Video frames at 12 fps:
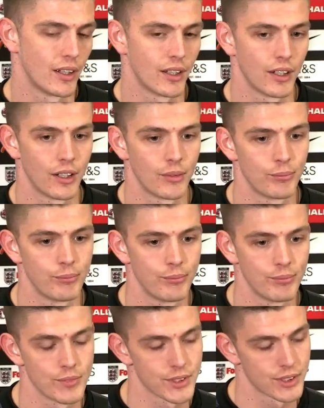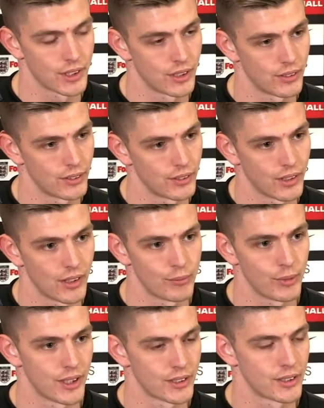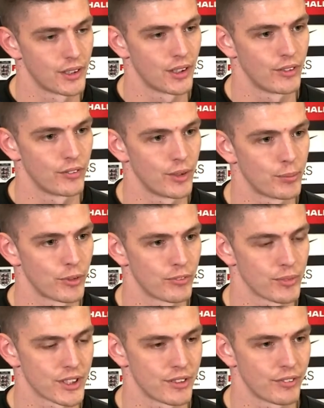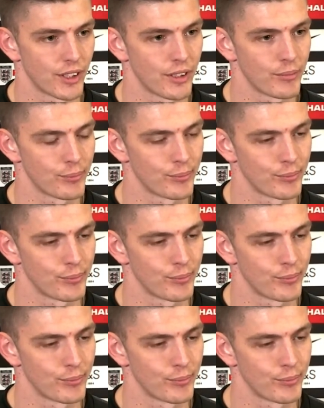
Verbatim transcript: So I'm here to hopefully prove myself again.